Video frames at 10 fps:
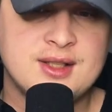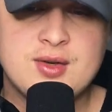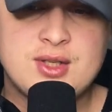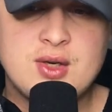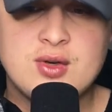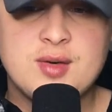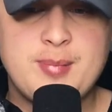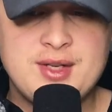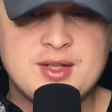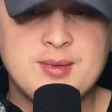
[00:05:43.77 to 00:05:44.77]
There still could
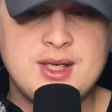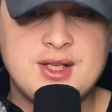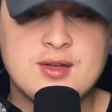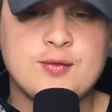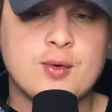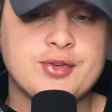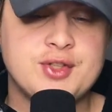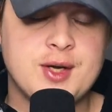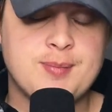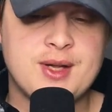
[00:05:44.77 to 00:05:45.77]
be some decent
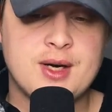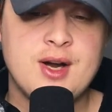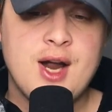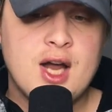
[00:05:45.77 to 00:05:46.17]
forcing up there,